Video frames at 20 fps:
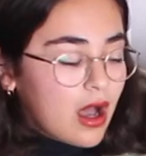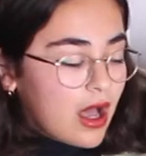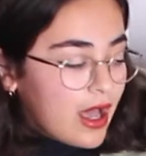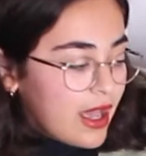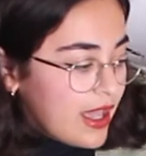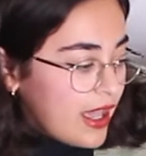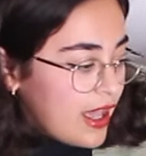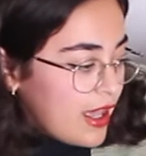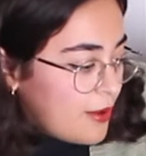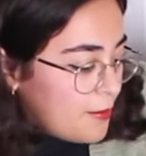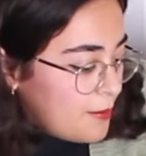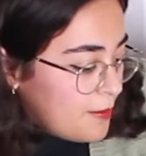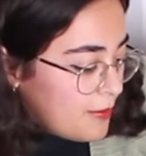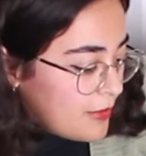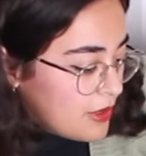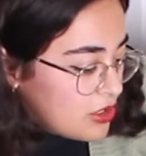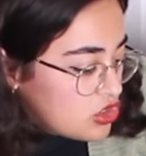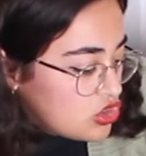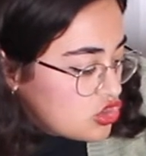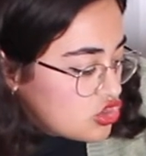I am
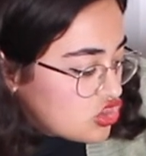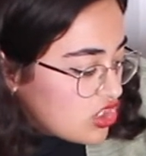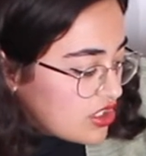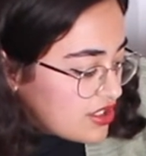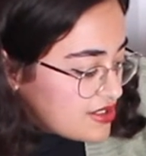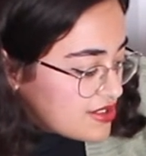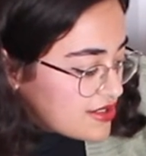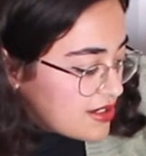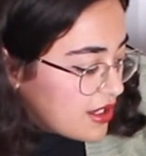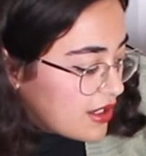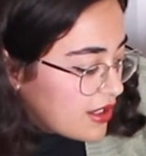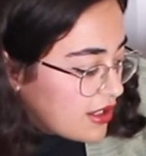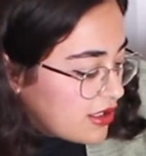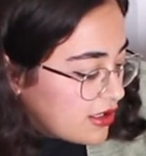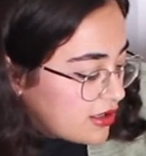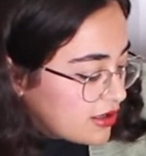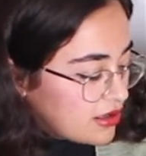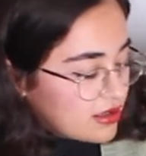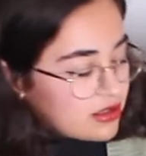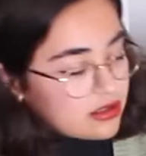just a
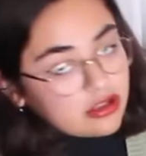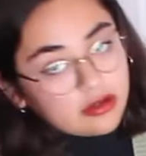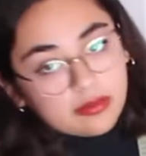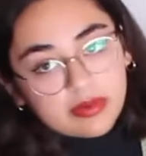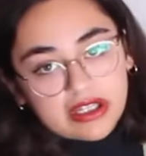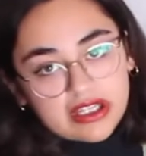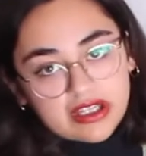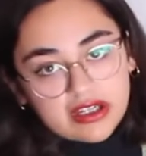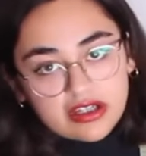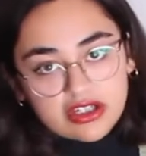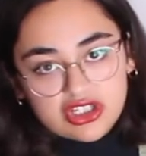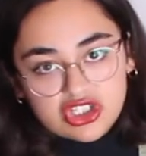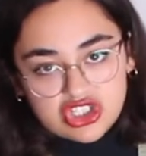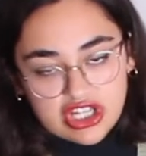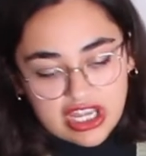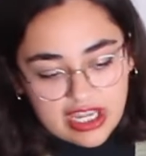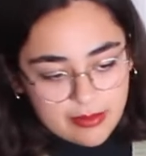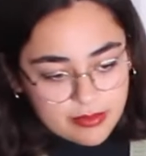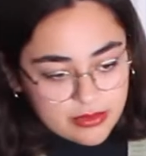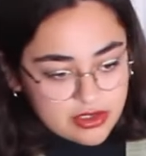little bit
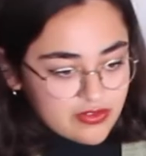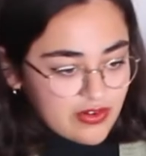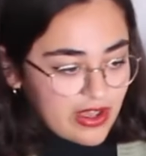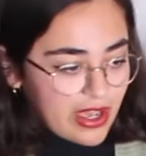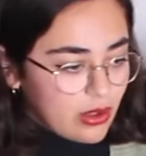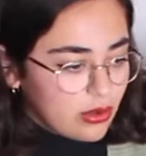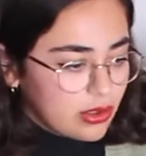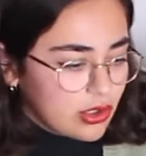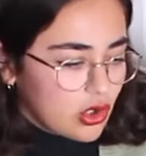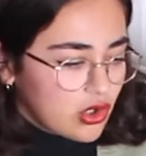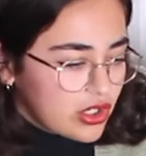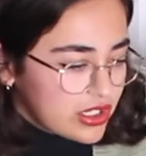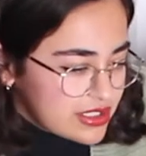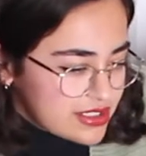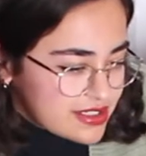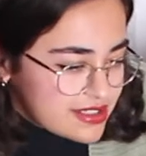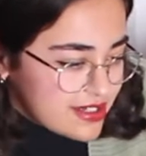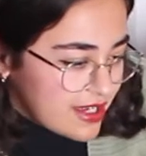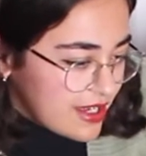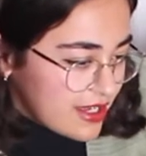ashamed of how long
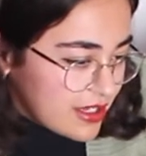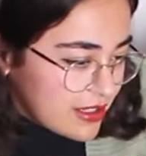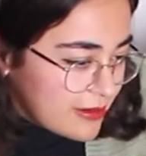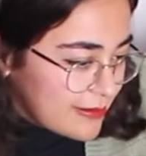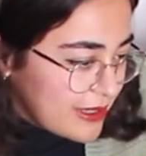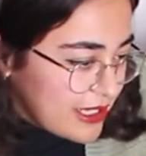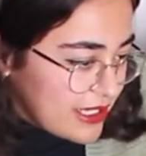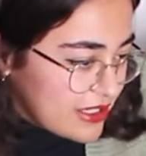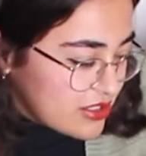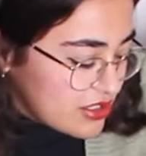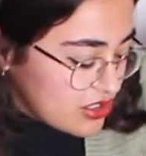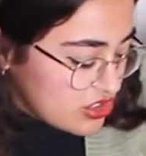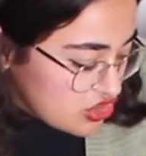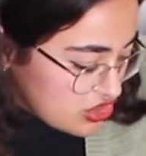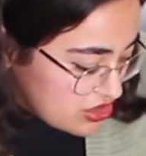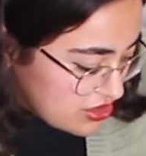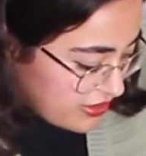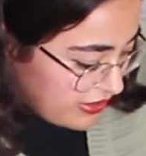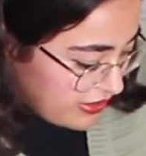it's taken me to just